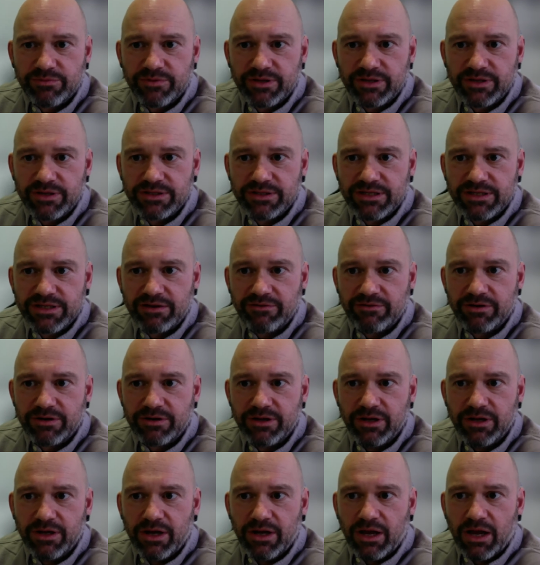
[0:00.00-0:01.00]
with these, David.
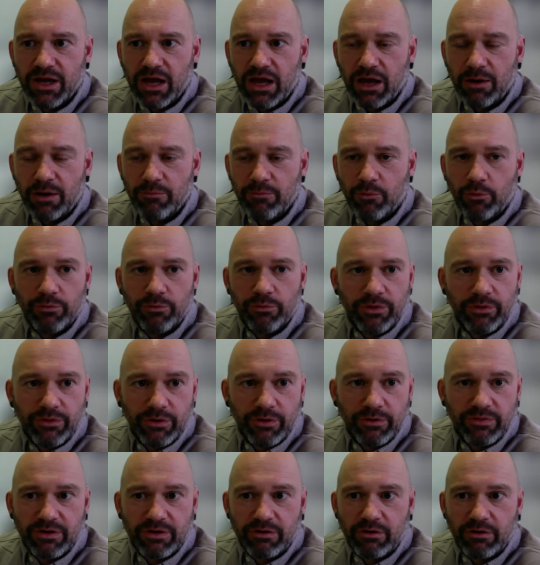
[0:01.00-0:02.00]

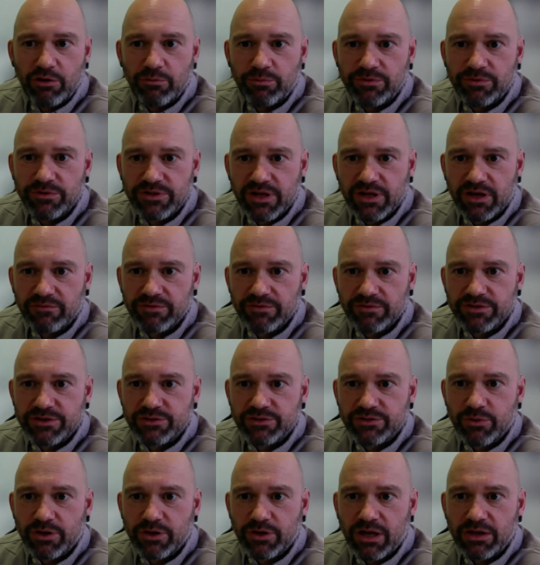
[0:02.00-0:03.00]
Although they're open to the others
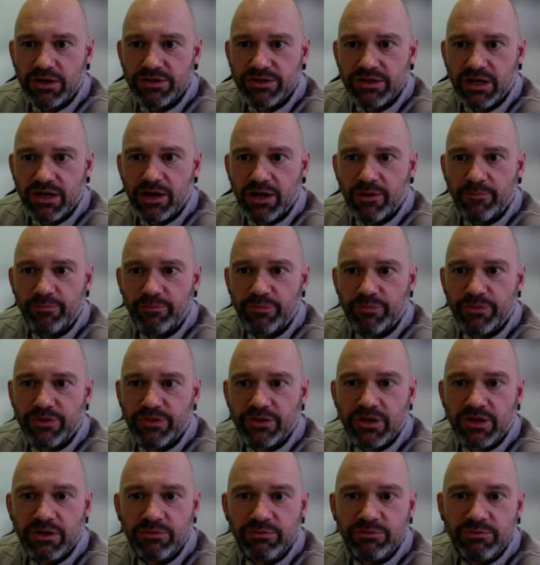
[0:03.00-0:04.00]
as well, as
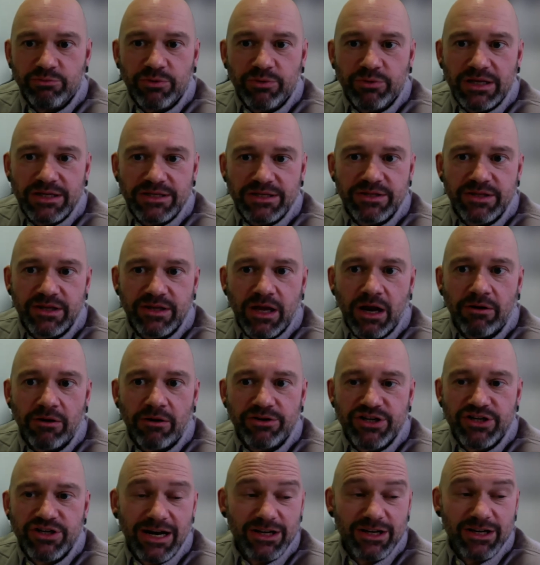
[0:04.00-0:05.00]
it relates to the
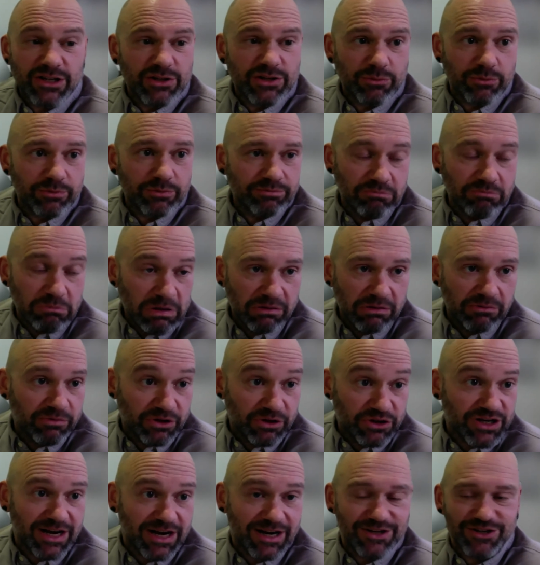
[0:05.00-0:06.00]
current challenges, or the
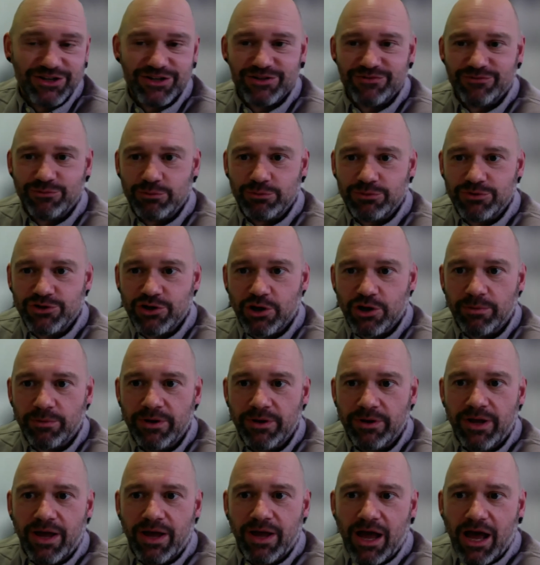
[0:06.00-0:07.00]
challenges full stop,
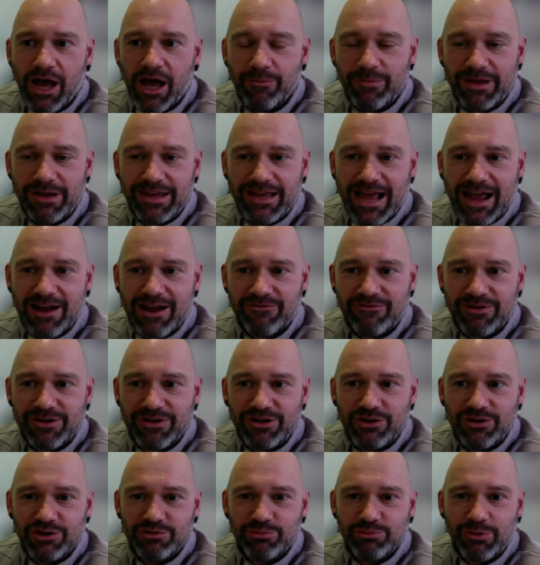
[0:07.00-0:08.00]
in gathering
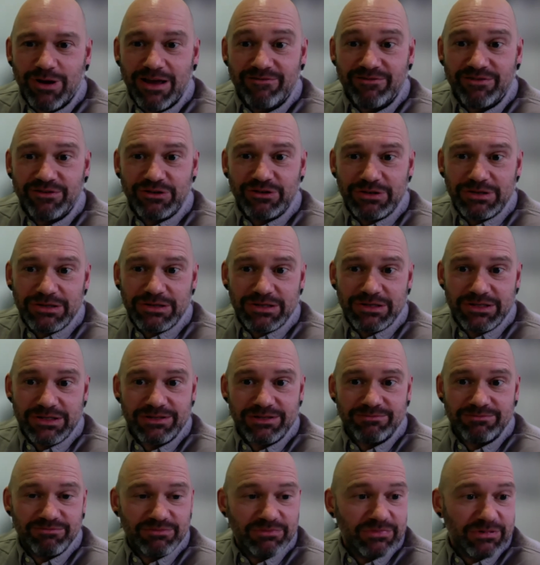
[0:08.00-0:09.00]
usable
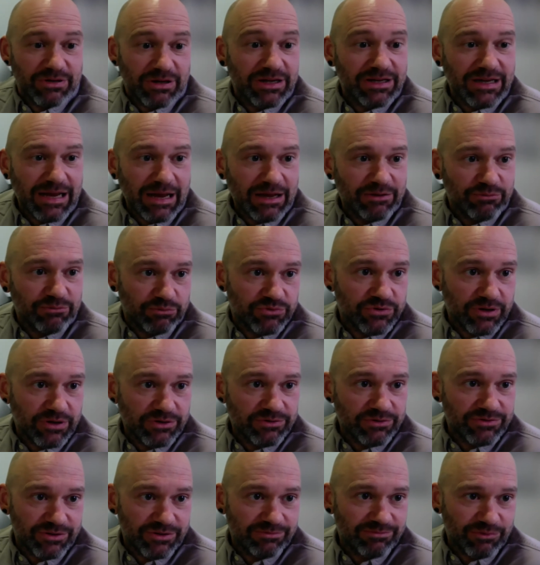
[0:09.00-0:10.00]
evidence
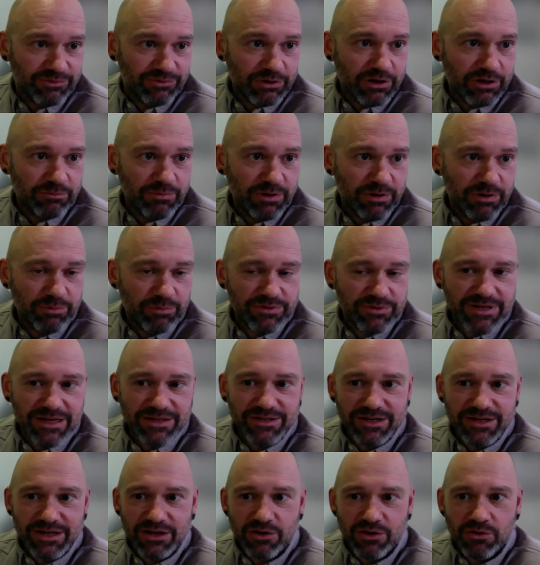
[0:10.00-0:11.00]
that can be
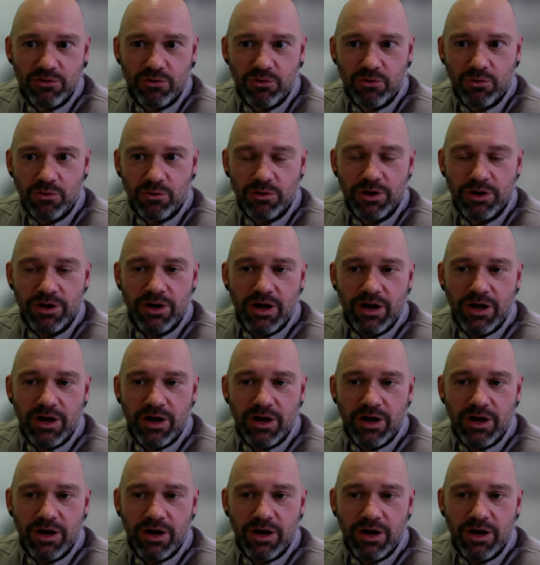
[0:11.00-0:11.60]
presented in court